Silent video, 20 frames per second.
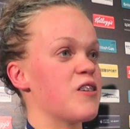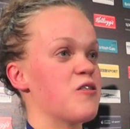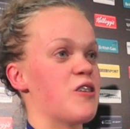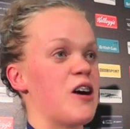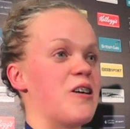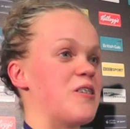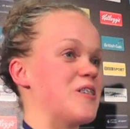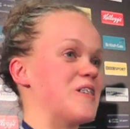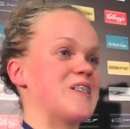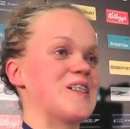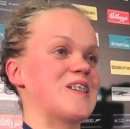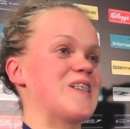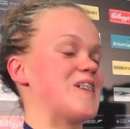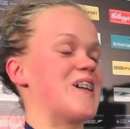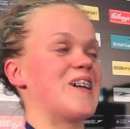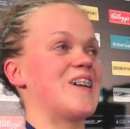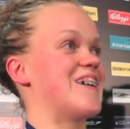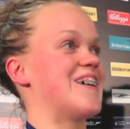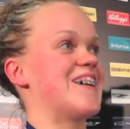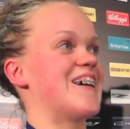I was just,
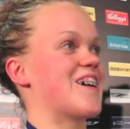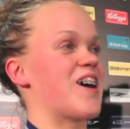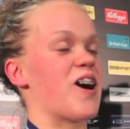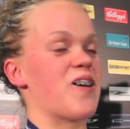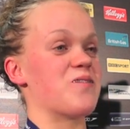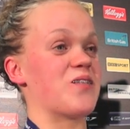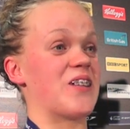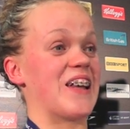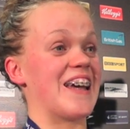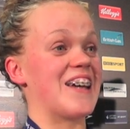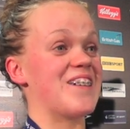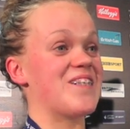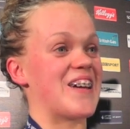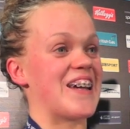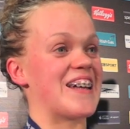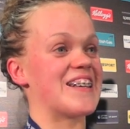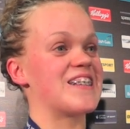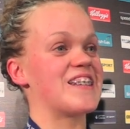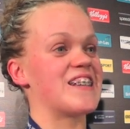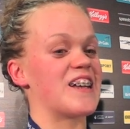I can't believe it.
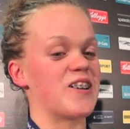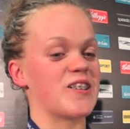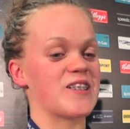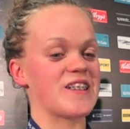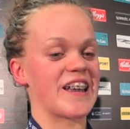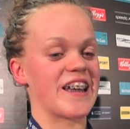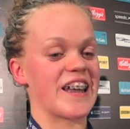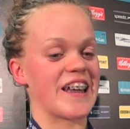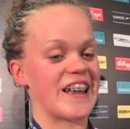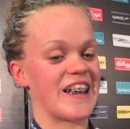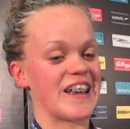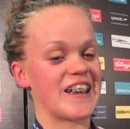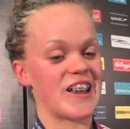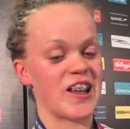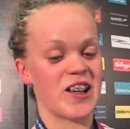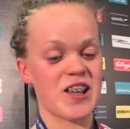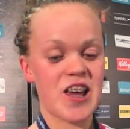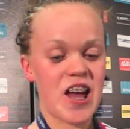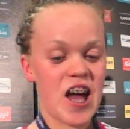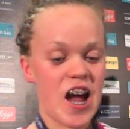It's still sinking in, and
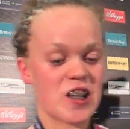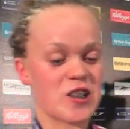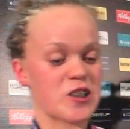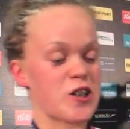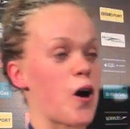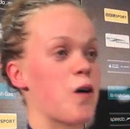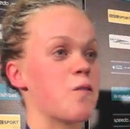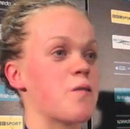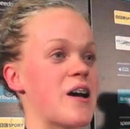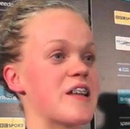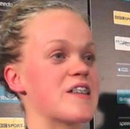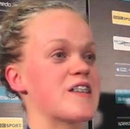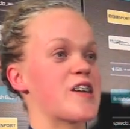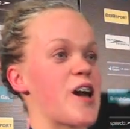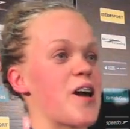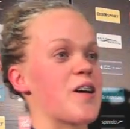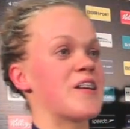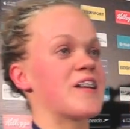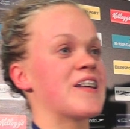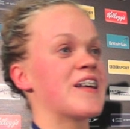I just can't wait to go
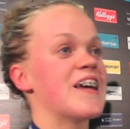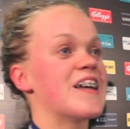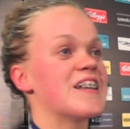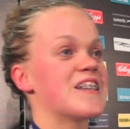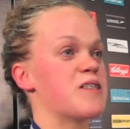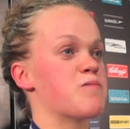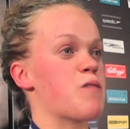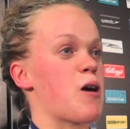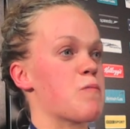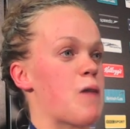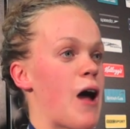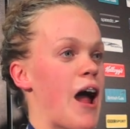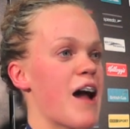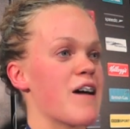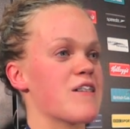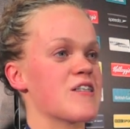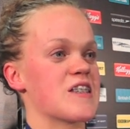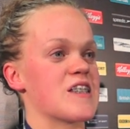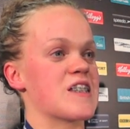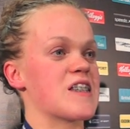and see my
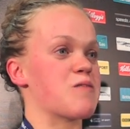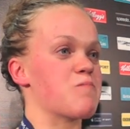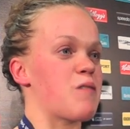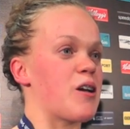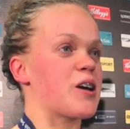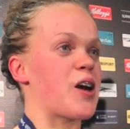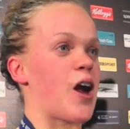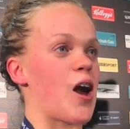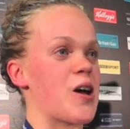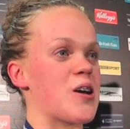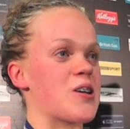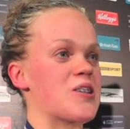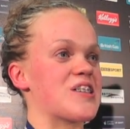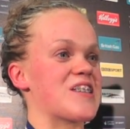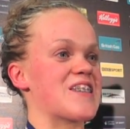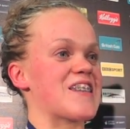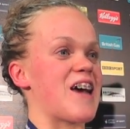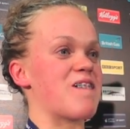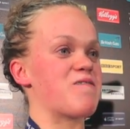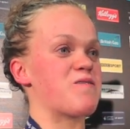parents and see my coach
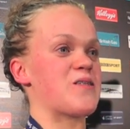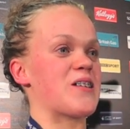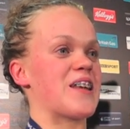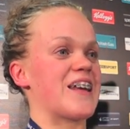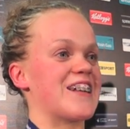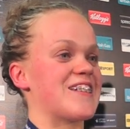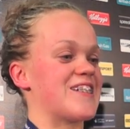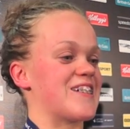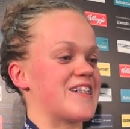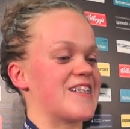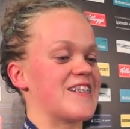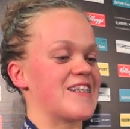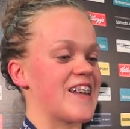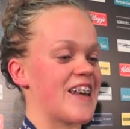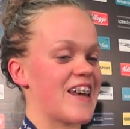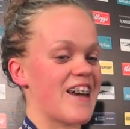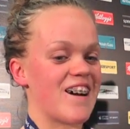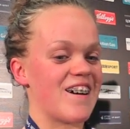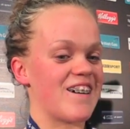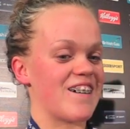and everybody, and
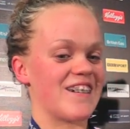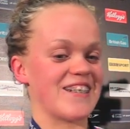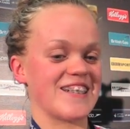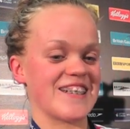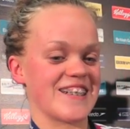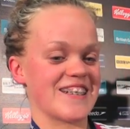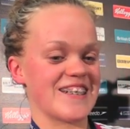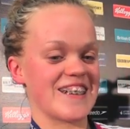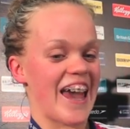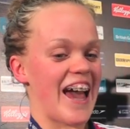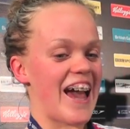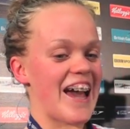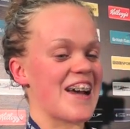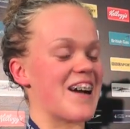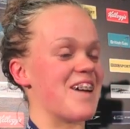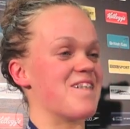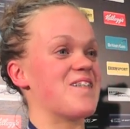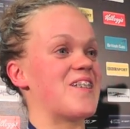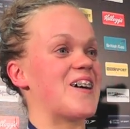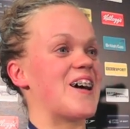
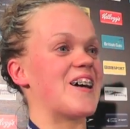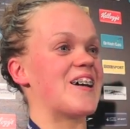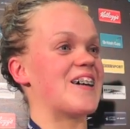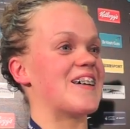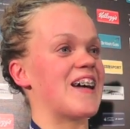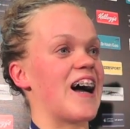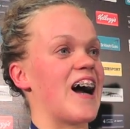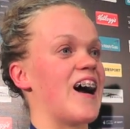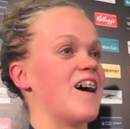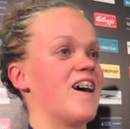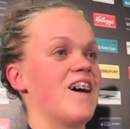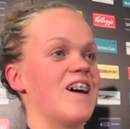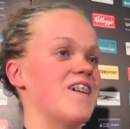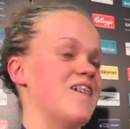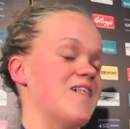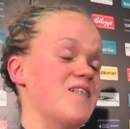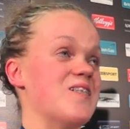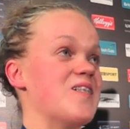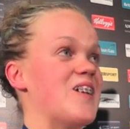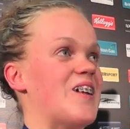I'm
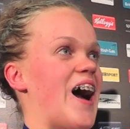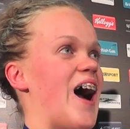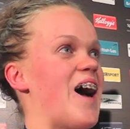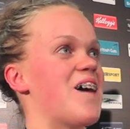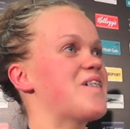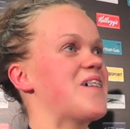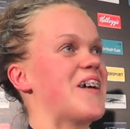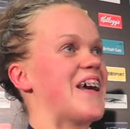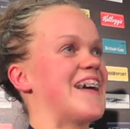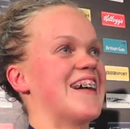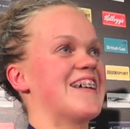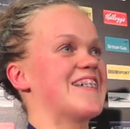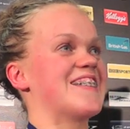happy.